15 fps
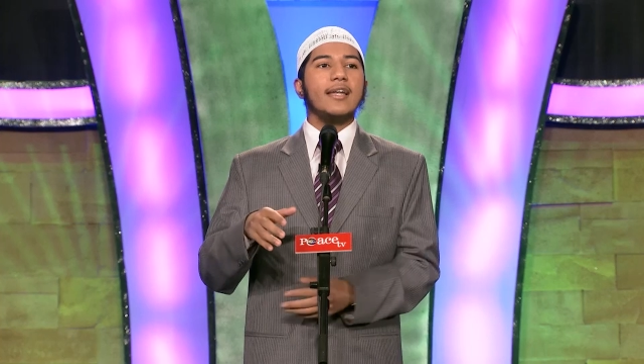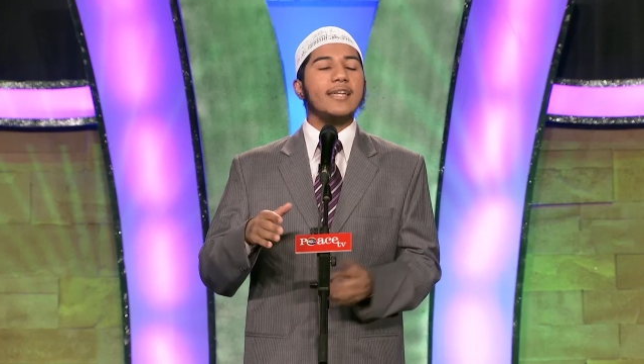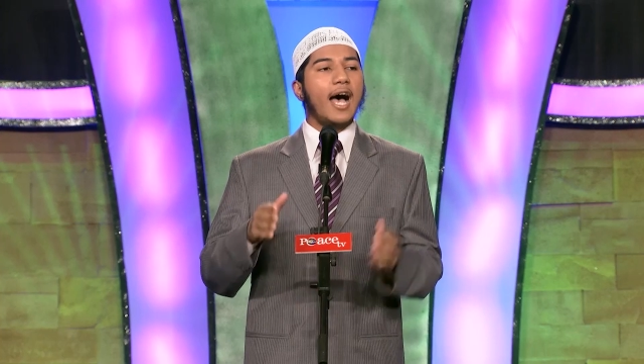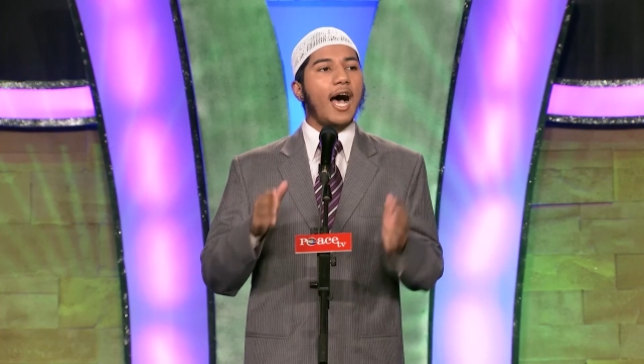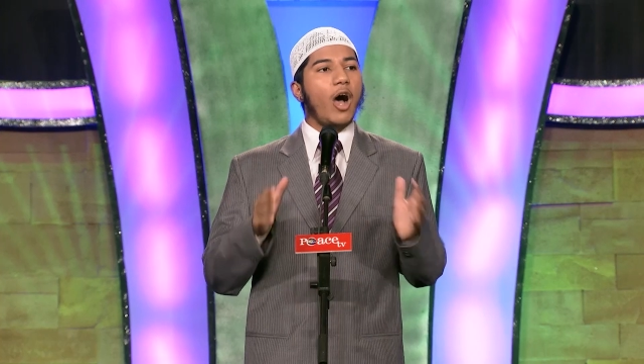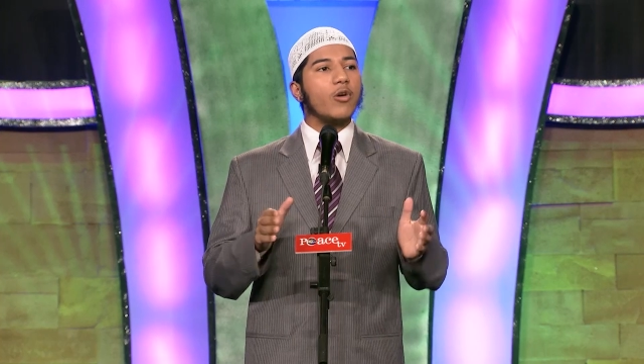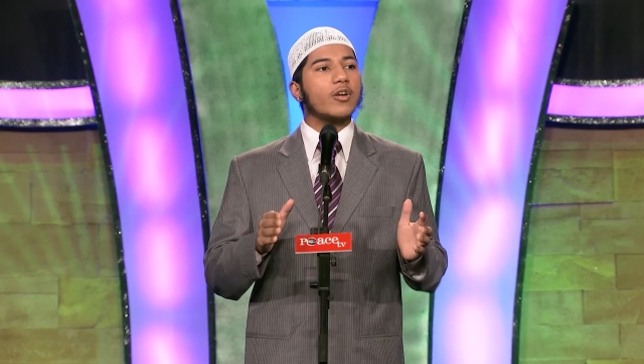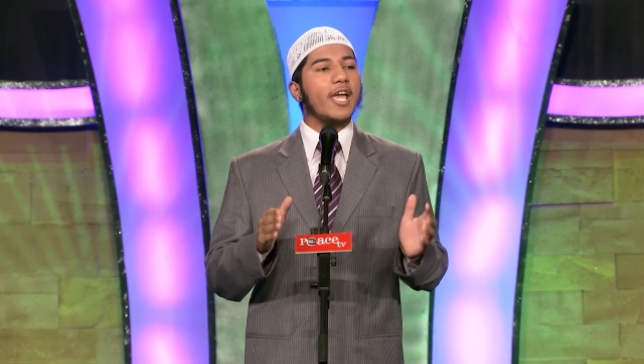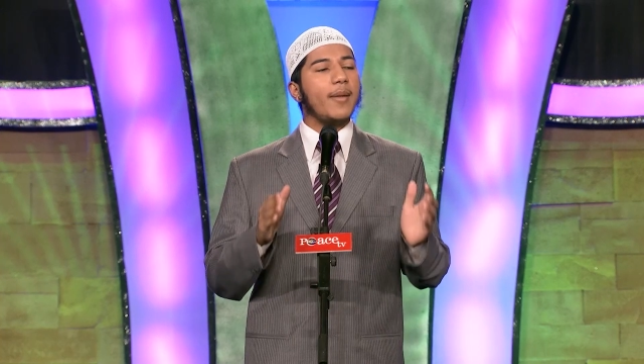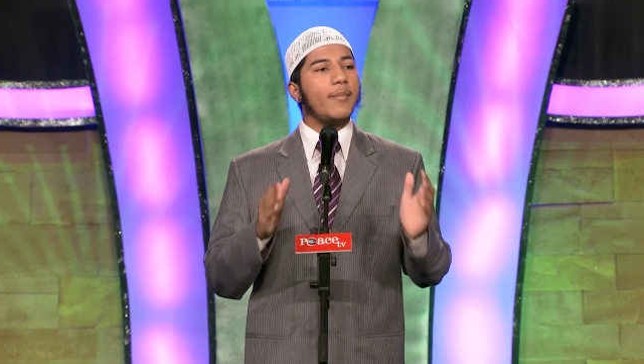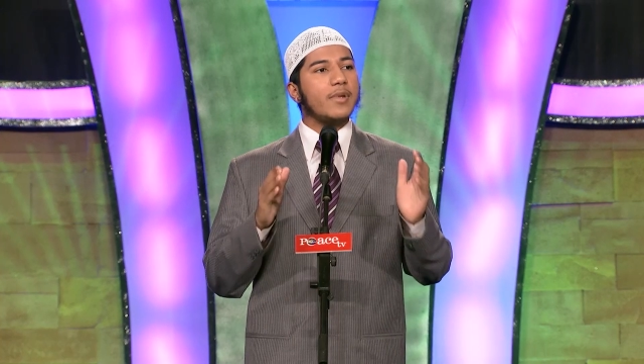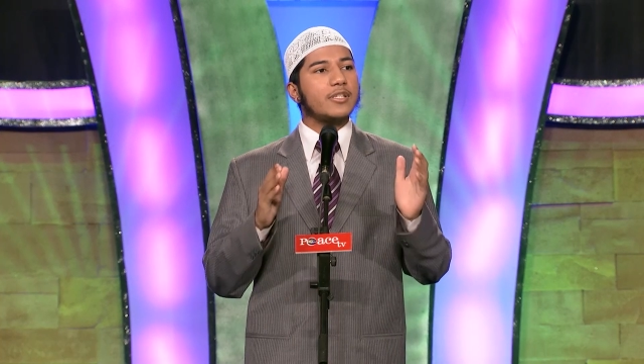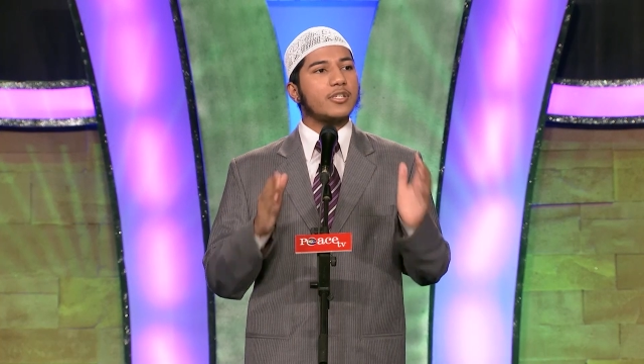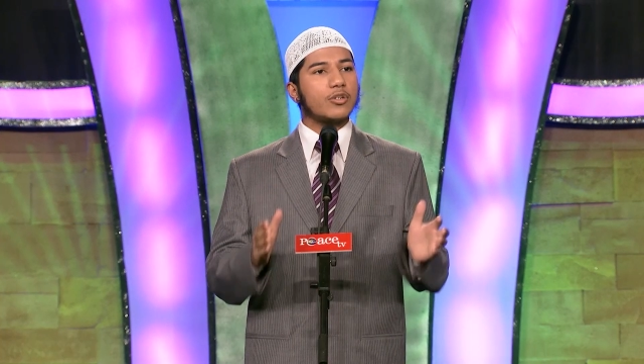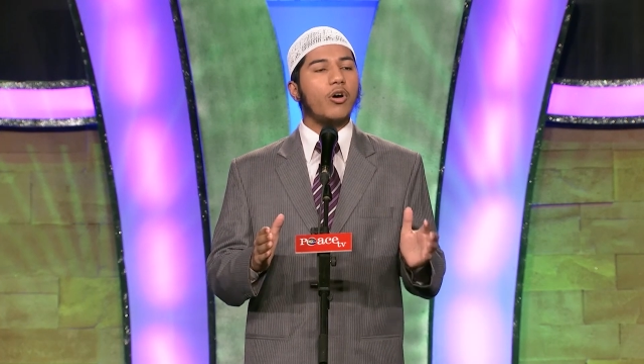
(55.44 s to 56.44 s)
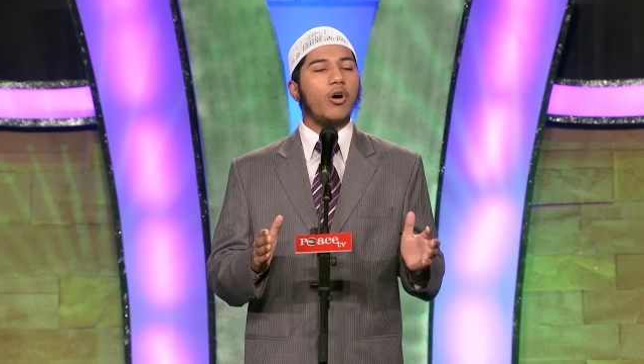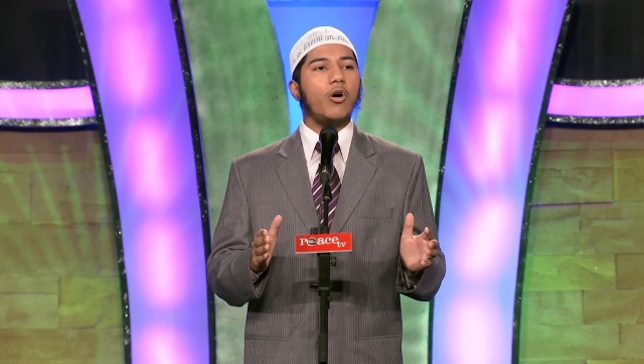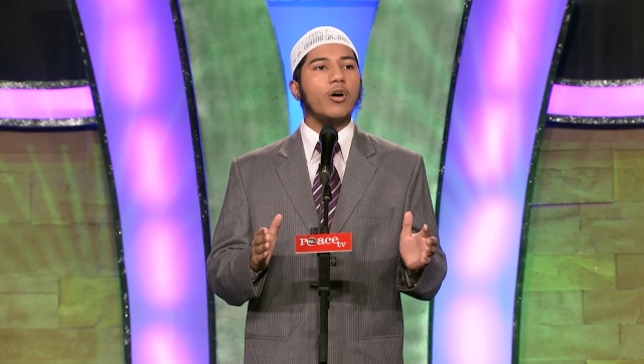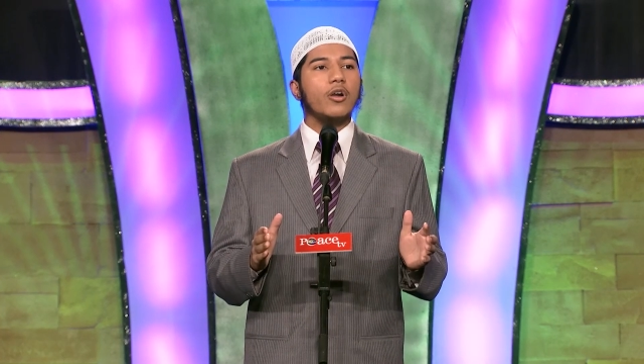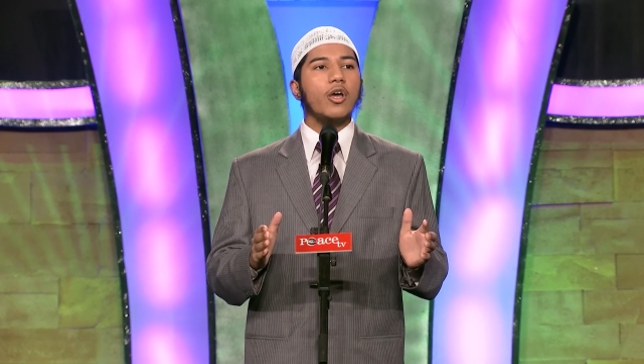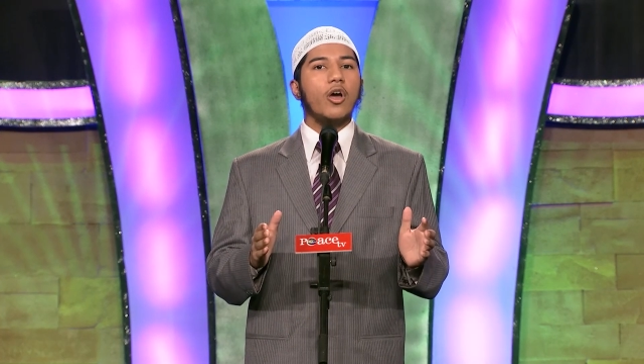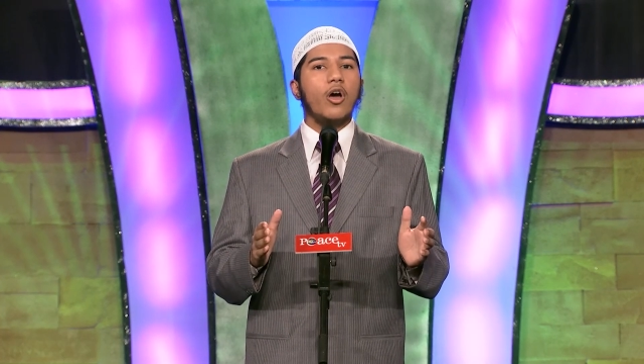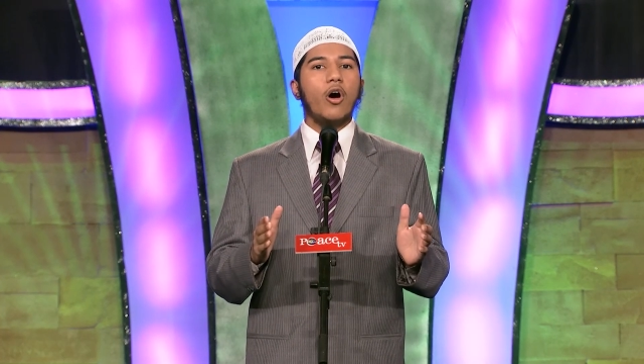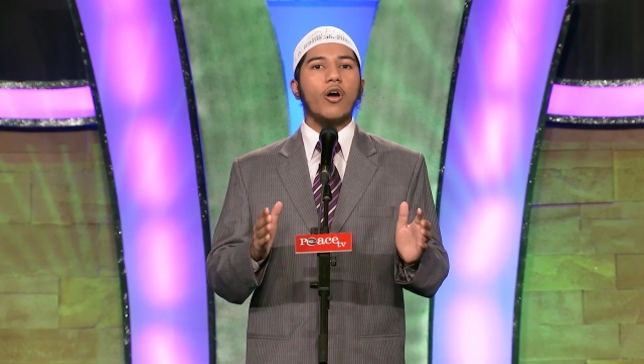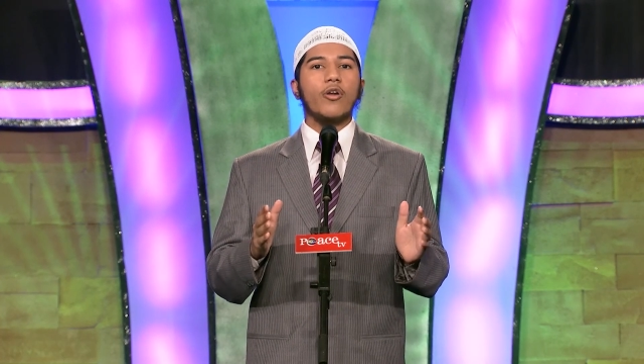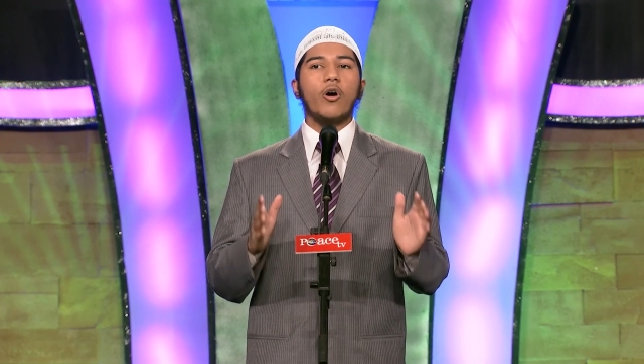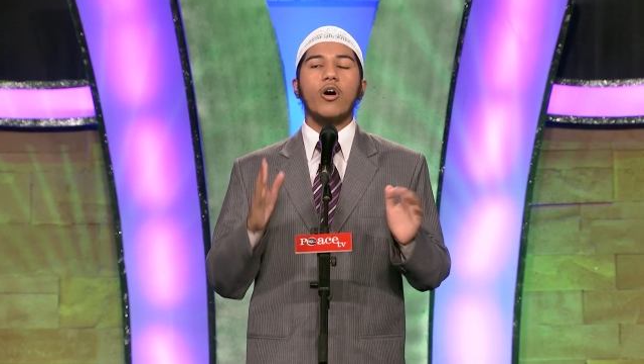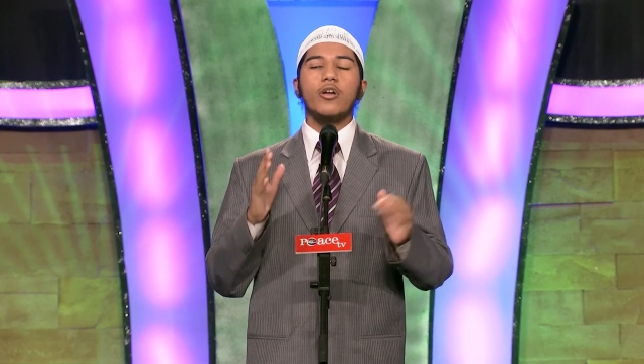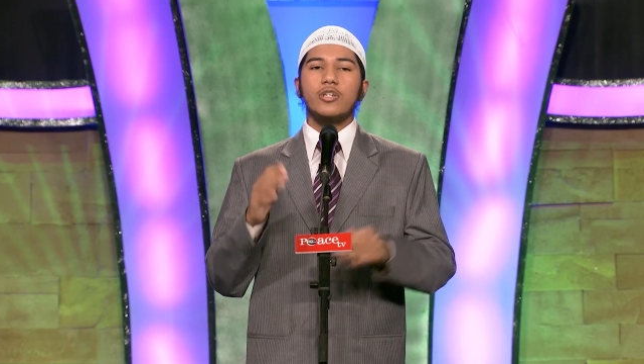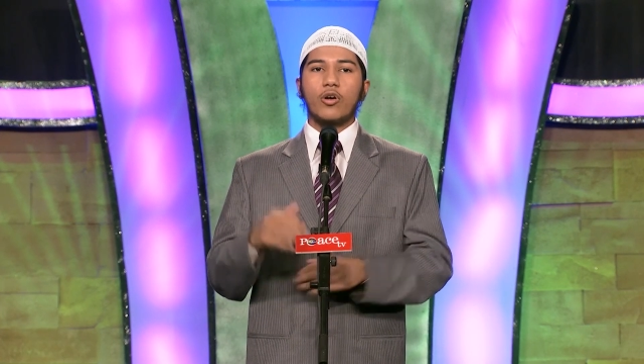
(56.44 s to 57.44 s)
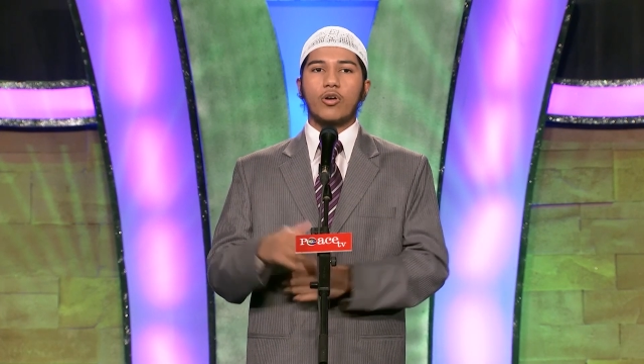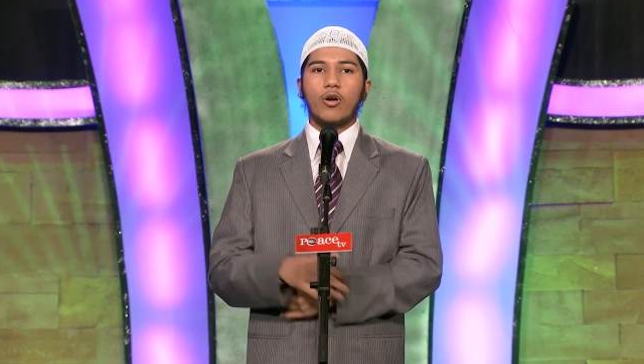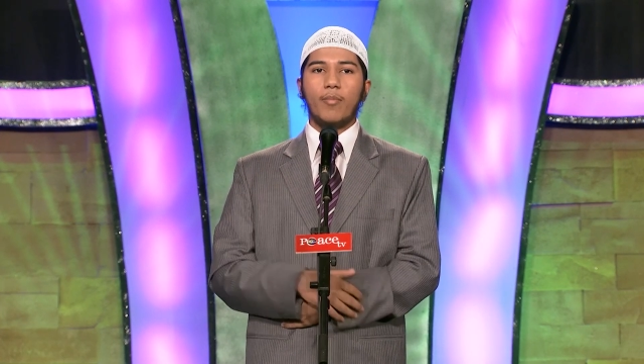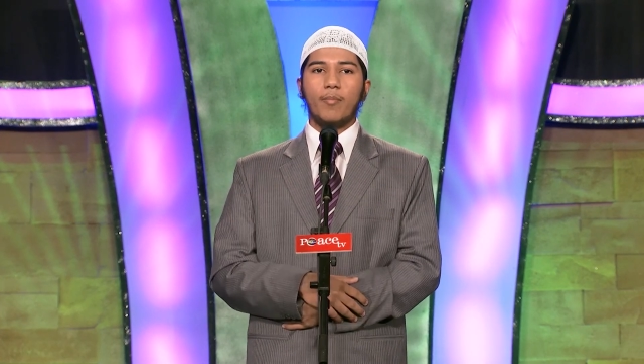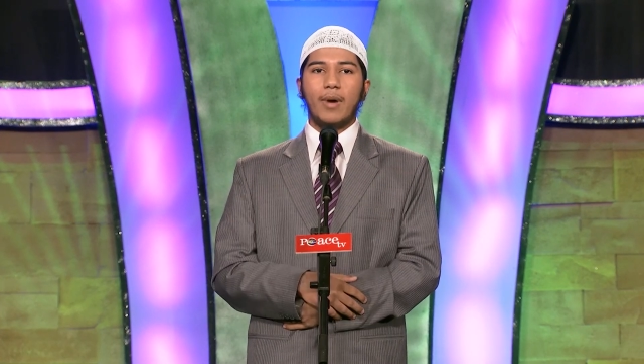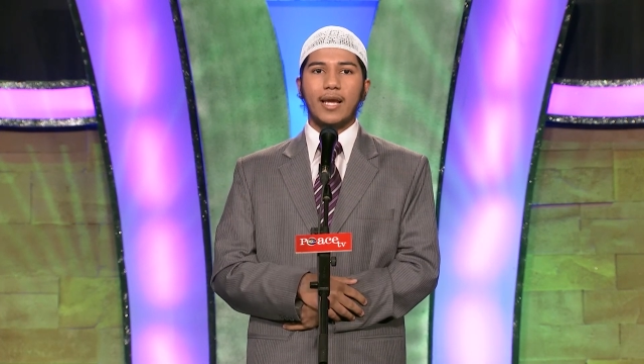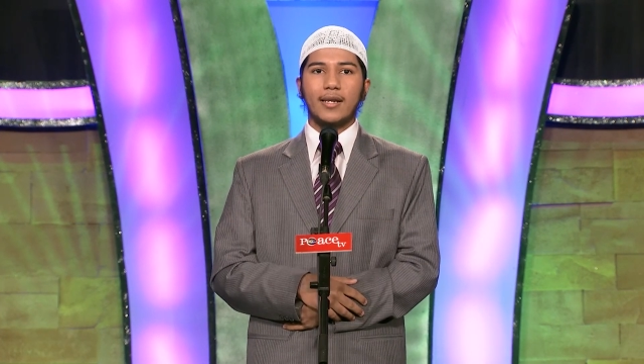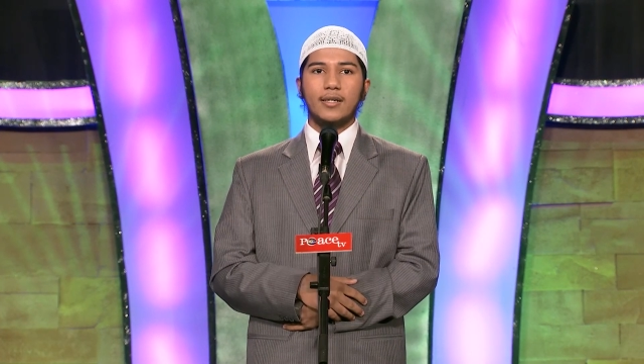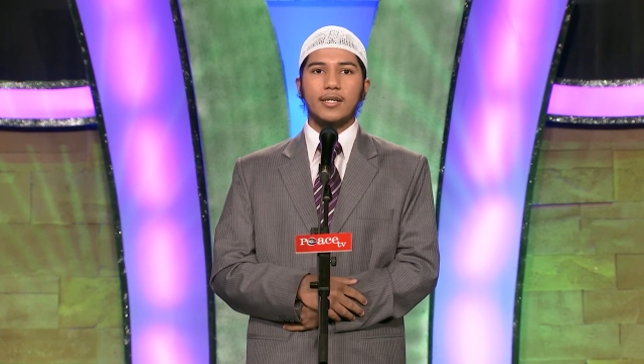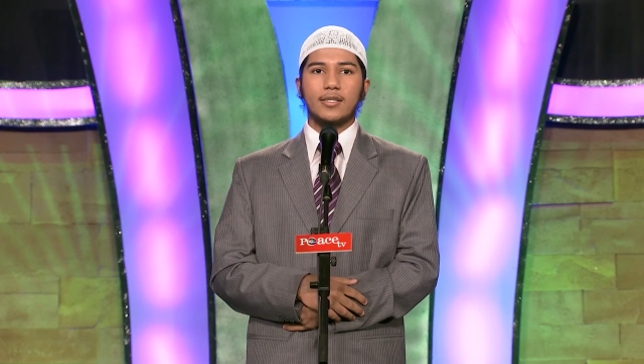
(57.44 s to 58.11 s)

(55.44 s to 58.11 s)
now can be stored on audio compact